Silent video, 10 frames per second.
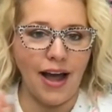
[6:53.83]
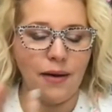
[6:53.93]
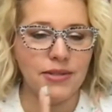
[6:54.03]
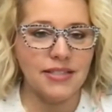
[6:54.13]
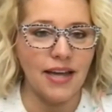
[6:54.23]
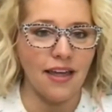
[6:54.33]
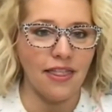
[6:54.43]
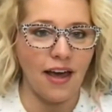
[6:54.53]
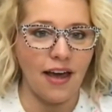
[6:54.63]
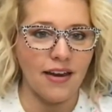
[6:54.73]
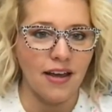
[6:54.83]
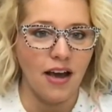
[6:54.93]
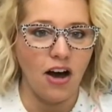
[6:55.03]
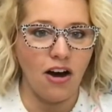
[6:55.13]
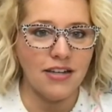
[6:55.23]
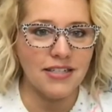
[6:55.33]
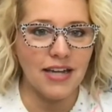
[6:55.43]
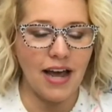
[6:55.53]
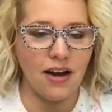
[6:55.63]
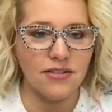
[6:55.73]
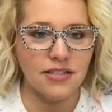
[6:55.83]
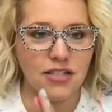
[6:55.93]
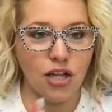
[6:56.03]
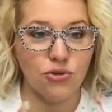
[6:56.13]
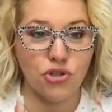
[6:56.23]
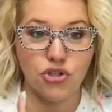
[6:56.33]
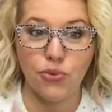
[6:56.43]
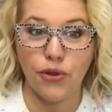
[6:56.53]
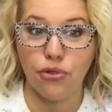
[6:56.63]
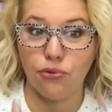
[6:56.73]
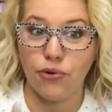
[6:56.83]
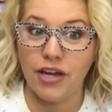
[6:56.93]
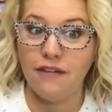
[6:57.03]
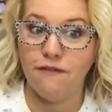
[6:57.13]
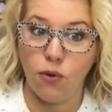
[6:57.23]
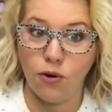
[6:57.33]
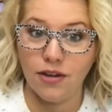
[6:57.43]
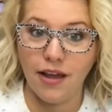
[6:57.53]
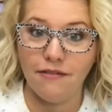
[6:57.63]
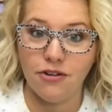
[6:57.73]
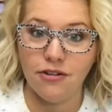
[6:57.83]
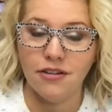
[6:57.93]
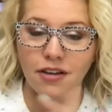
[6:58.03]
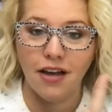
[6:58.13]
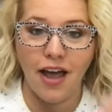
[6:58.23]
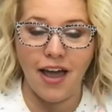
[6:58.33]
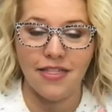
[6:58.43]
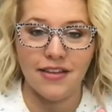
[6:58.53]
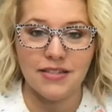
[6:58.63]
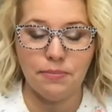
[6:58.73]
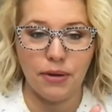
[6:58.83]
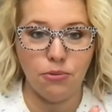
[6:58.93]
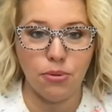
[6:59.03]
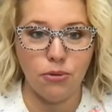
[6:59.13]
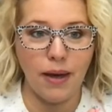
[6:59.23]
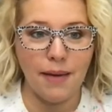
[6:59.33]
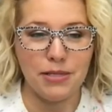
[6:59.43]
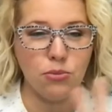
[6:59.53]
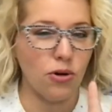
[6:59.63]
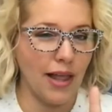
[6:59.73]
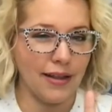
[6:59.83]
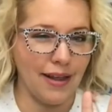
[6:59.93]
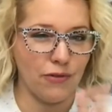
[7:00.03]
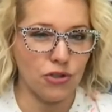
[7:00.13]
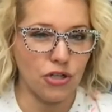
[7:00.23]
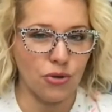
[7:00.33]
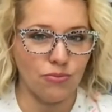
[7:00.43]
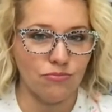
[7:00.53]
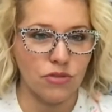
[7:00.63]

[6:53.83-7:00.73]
I would say that haunted house is closer to a three, four level, and this boo, boo babe is more like level two.